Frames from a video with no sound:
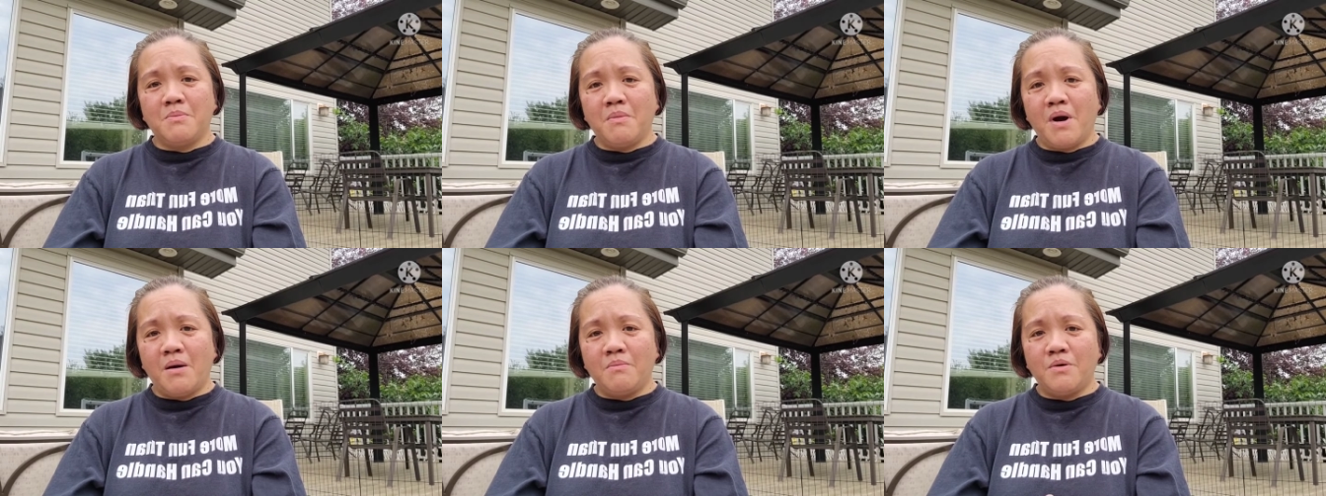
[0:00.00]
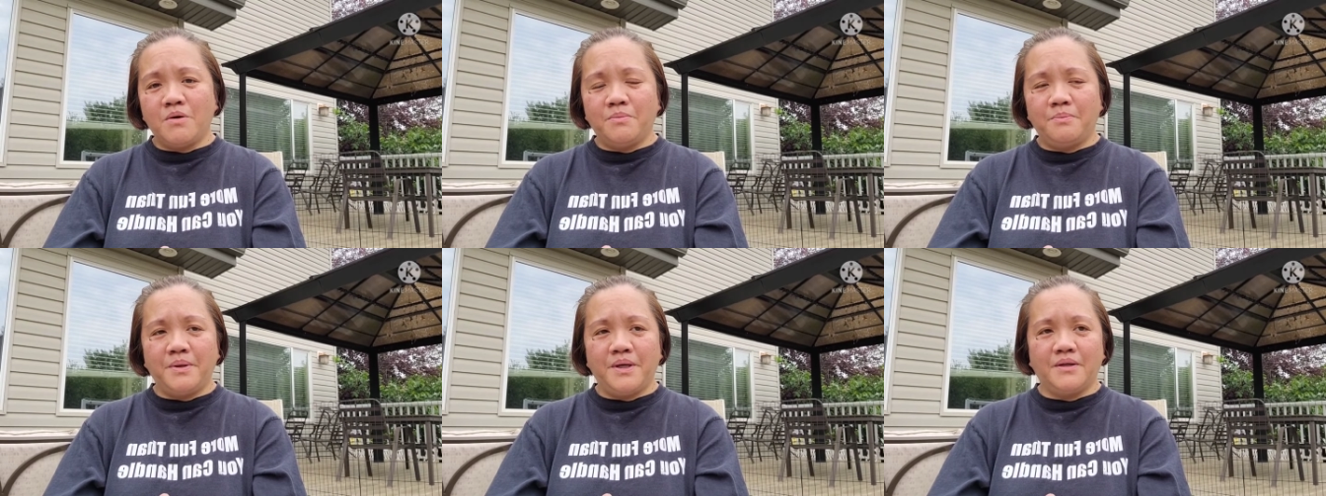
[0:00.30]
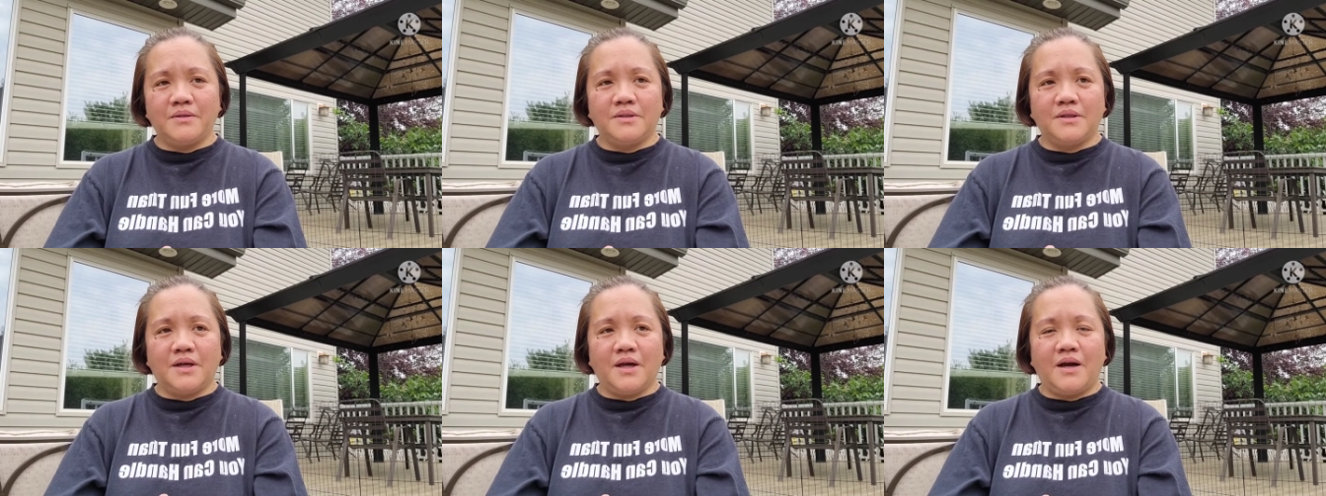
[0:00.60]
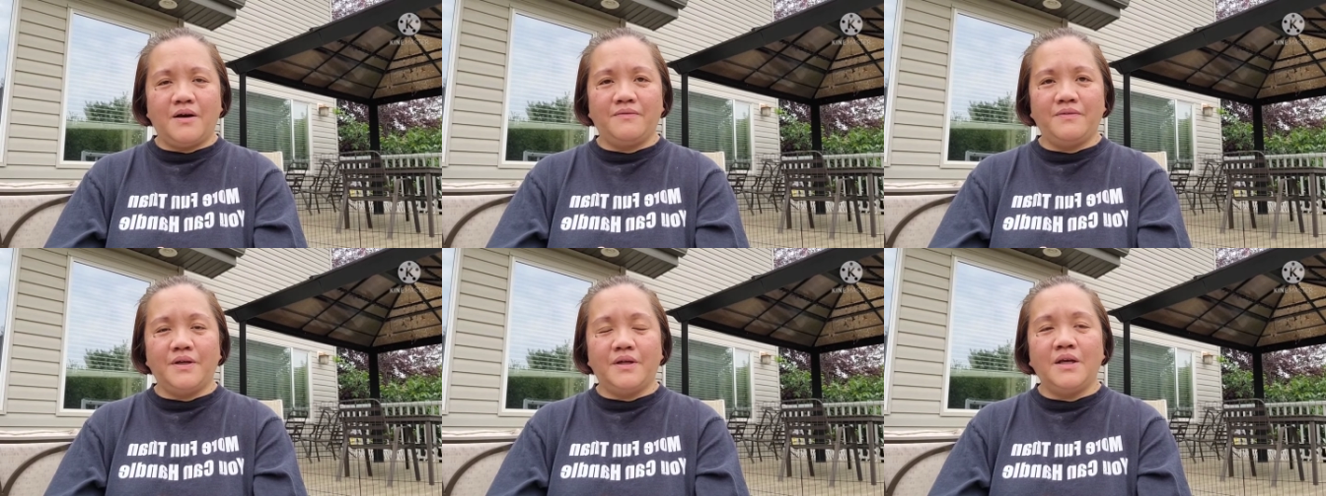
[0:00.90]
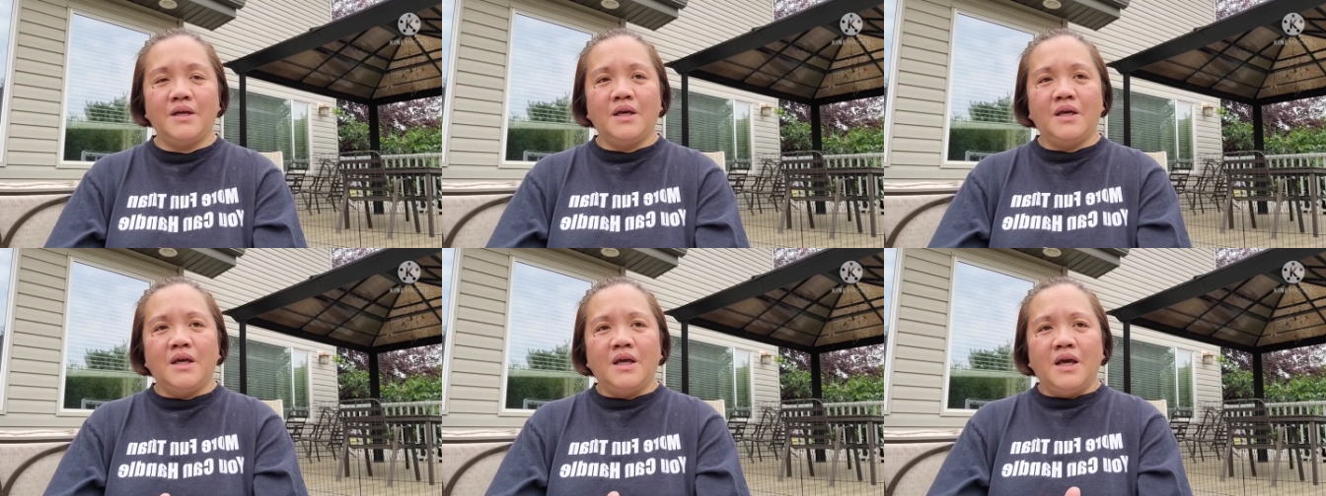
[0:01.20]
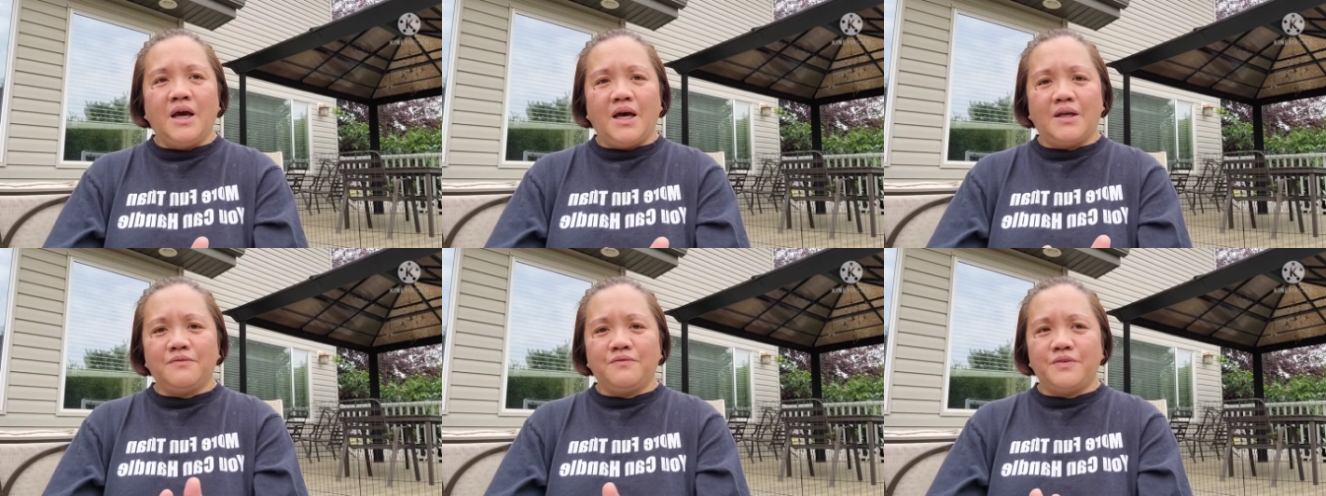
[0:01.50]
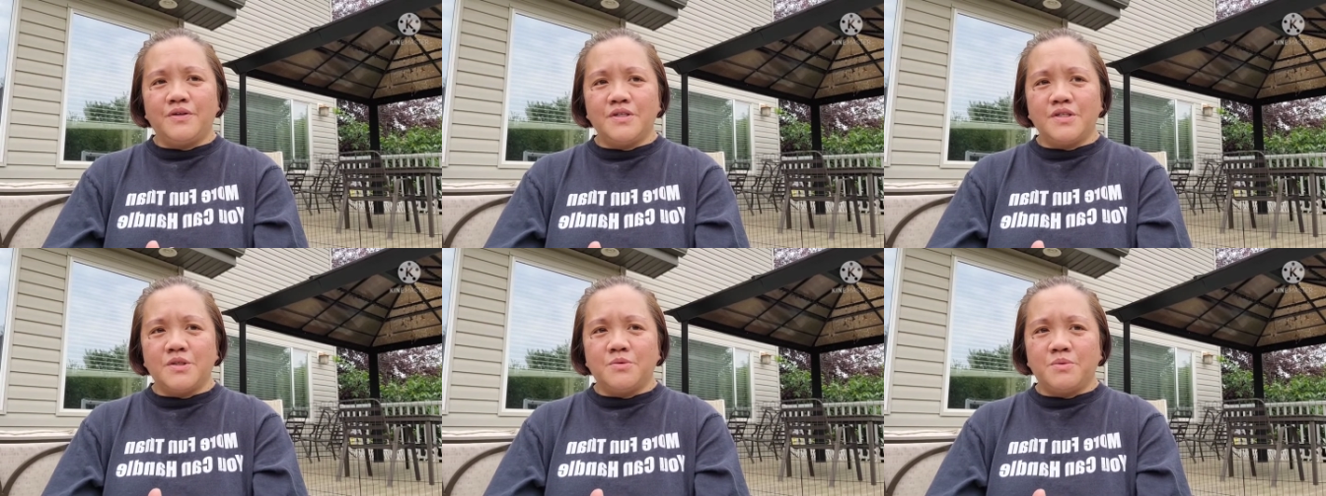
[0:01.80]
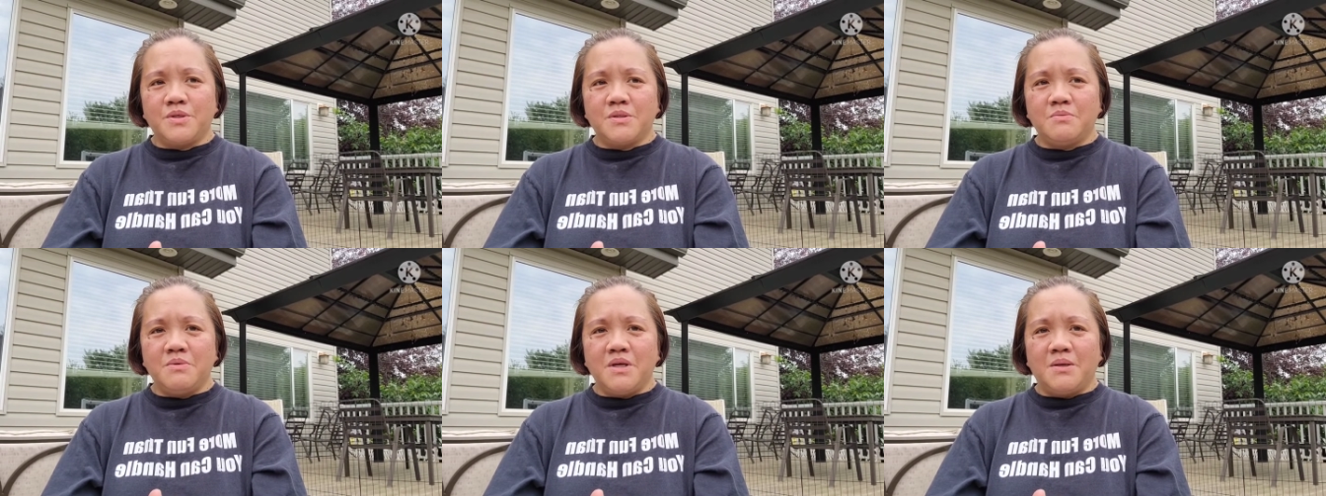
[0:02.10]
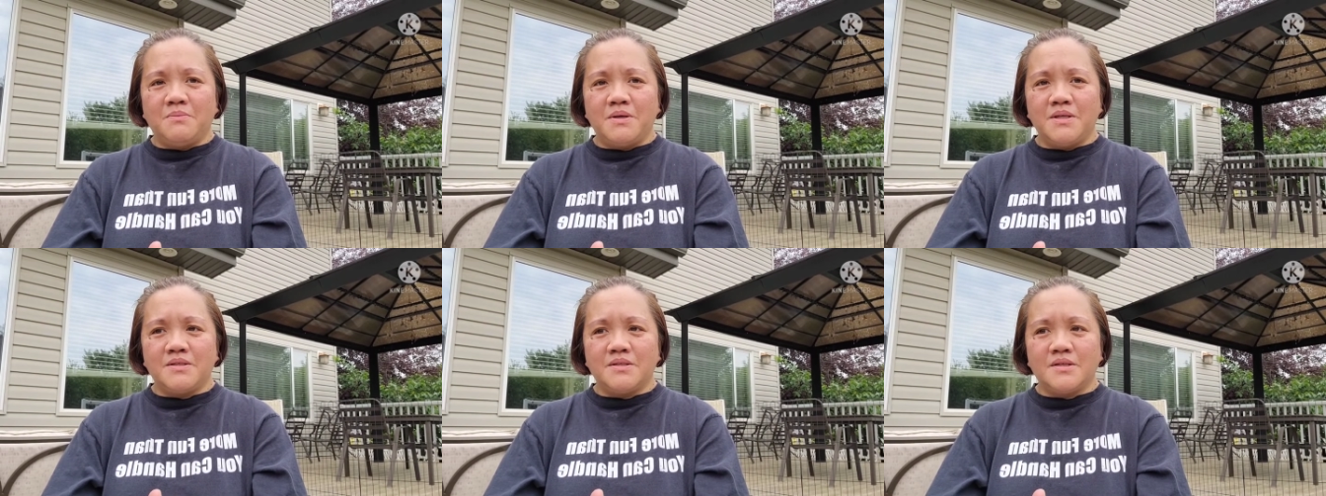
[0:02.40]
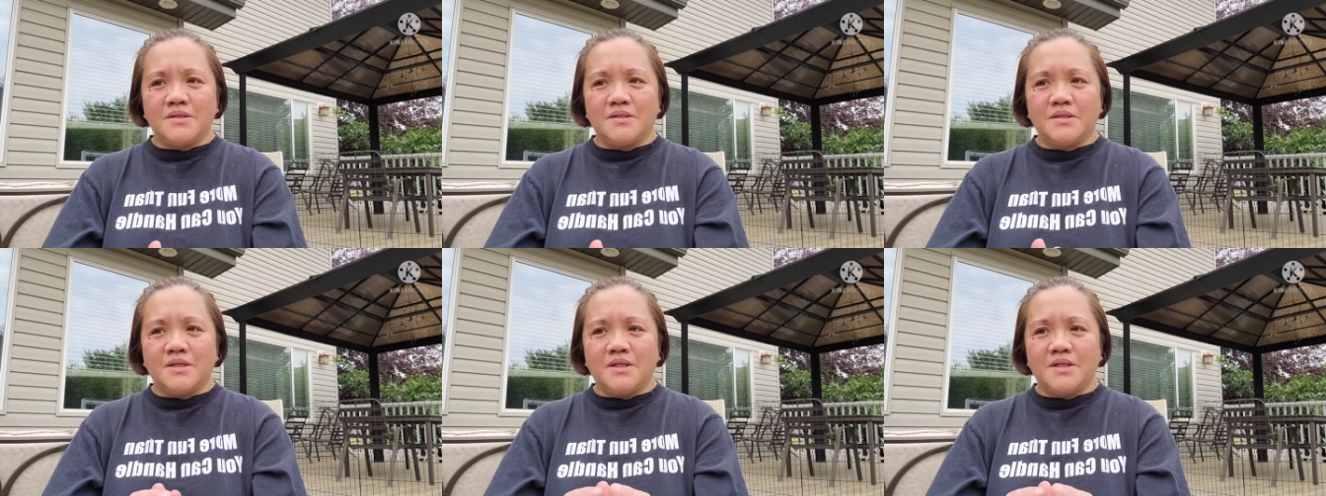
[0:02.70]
mom who picked the coffin. At first, it was me and my sister,